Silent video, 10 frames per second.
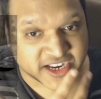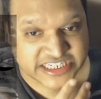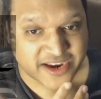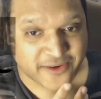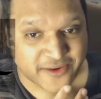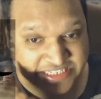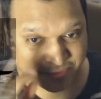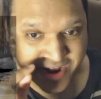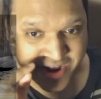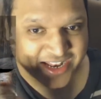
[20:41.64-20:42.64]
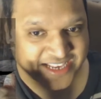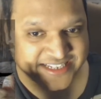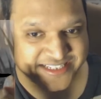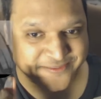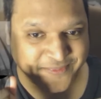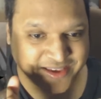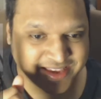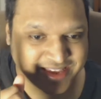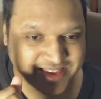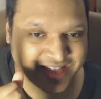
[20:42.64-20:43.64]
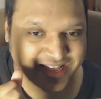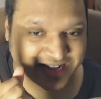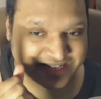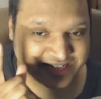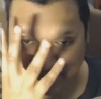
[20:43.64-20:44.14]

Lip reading: and disheveled, she recognizes him. Like,